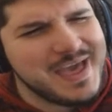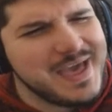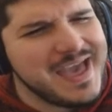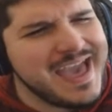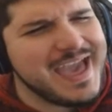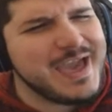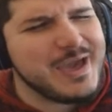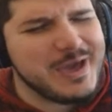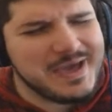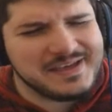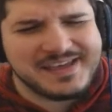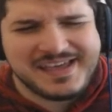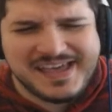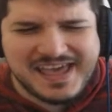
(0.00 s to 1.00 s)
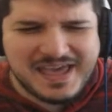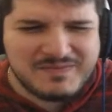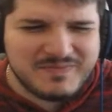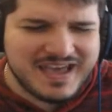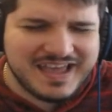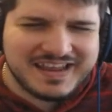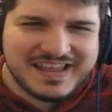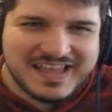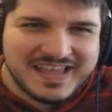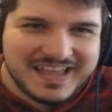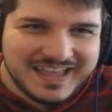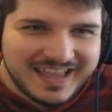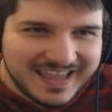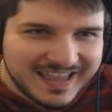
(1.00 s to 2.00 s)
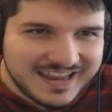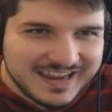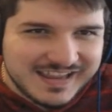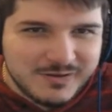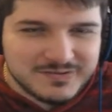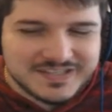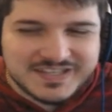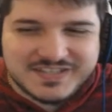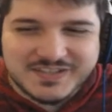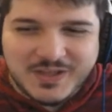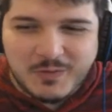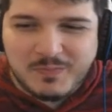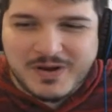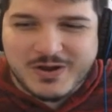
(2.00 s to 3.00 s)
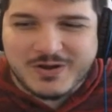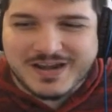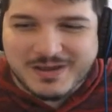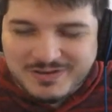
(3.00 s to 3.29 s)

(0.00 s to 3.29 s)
Hey, man. It was a slow burn.